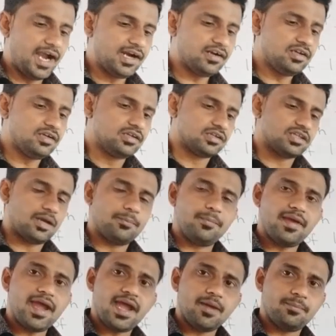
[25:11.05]
and the
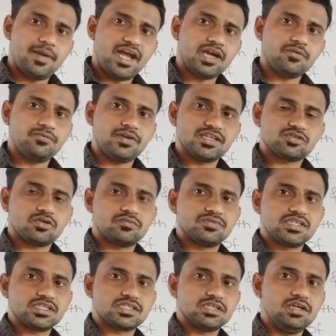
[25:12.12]
back face
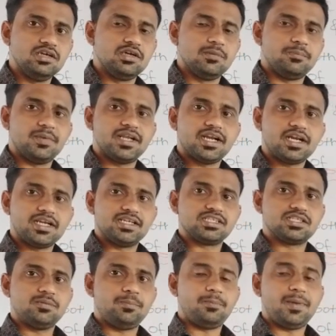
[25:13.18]
of this mirror
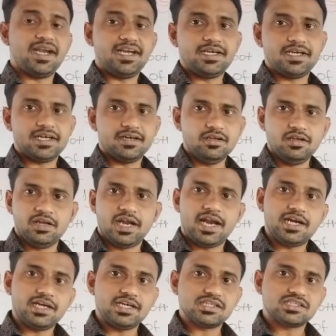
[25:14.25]
is
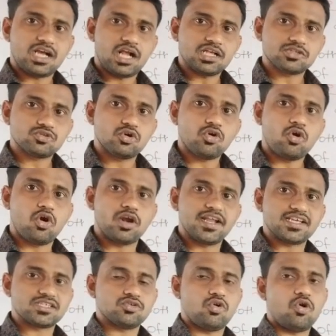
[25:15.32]
painted and it is also
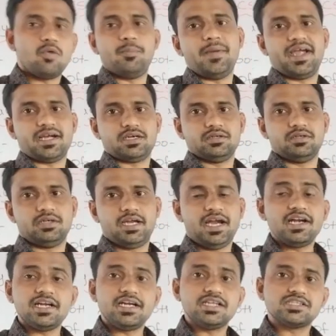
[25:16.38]
called as opaque,
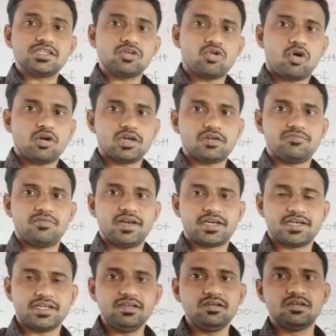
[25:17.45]
and it is a
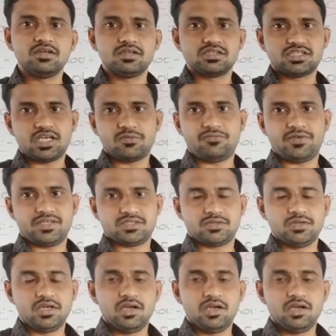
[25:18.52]
non-reflecting surface.